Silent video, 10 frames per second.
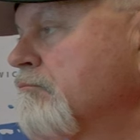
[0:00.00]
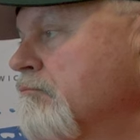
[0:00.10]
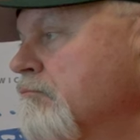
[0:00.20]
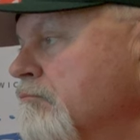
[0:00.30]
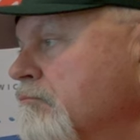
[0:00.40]

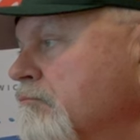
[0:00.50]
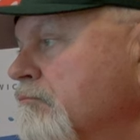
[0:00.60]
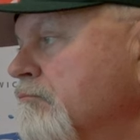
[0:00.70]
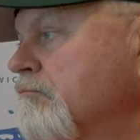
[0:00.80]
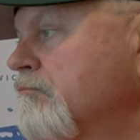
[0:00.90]

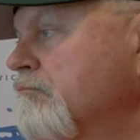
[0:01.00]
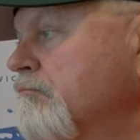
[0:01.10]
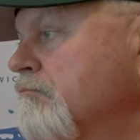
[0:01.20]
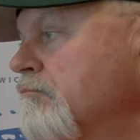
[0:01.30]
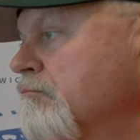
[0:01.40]

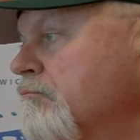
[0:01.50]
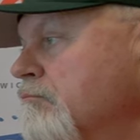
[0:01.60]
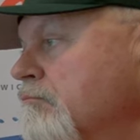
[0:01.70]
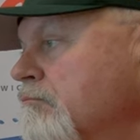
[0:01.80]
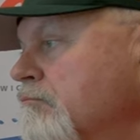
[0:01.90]

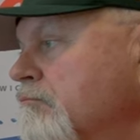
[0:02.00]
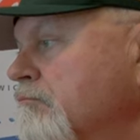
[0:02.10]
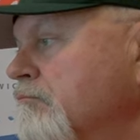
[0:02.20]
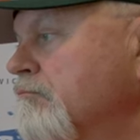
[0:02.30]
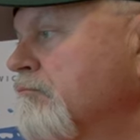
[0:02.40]

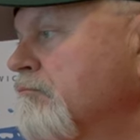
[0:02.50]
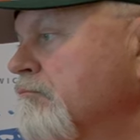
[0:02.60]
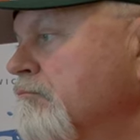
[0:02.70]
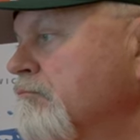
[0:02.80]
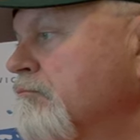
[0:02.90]

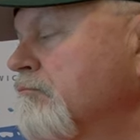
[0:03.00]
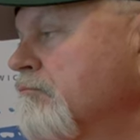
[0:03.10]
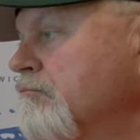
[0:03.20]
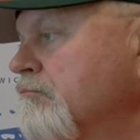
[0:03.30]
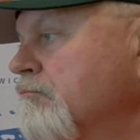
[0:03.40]

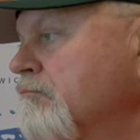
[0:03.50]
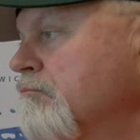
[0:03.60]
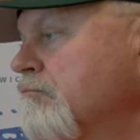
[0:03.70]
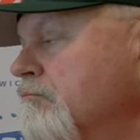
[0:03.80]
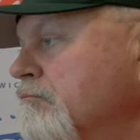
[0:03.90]

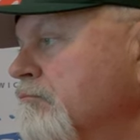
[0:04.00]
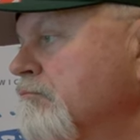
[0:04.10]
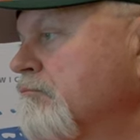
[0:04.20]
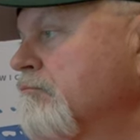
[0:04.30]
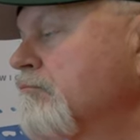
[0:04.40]

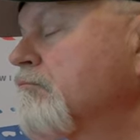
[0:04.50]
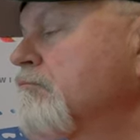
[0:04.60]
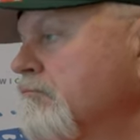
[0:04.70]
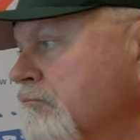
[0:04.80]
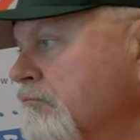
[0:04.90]

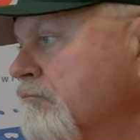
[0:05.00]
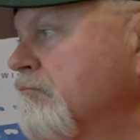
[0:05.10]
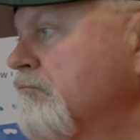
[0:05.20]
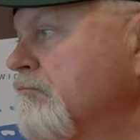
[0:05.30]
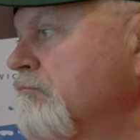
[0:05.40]

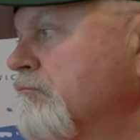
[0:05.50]
[no speech]